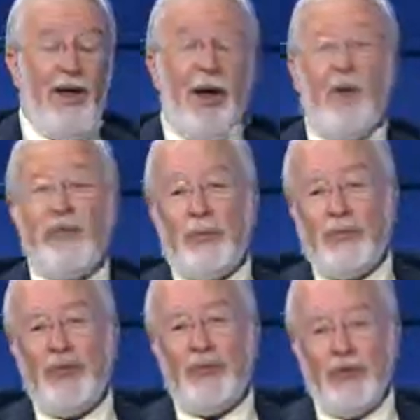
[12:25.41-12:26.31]
Always a
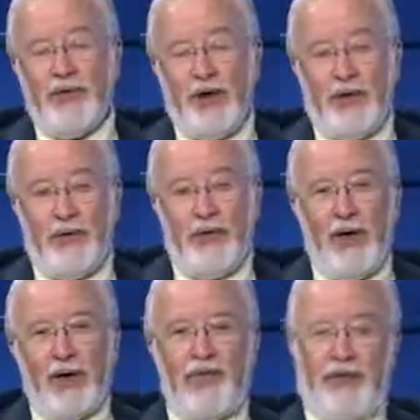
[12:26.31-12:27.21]
pleasure to talk to
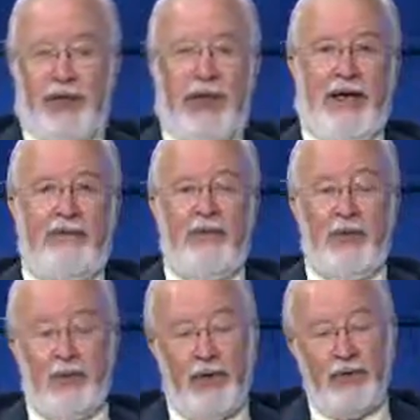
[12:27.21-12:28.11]
Russ, and to
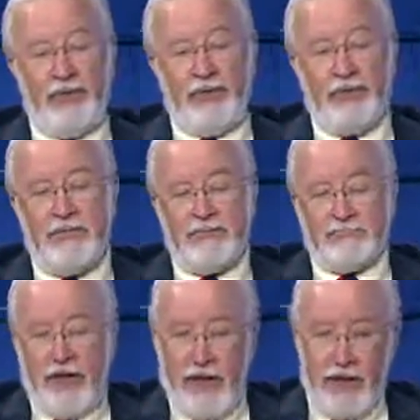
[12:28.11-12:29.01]
the rest of you,
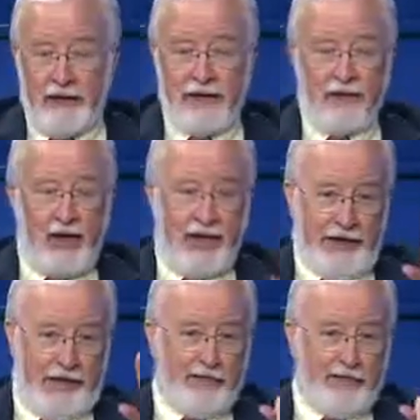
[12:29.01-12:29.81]
study.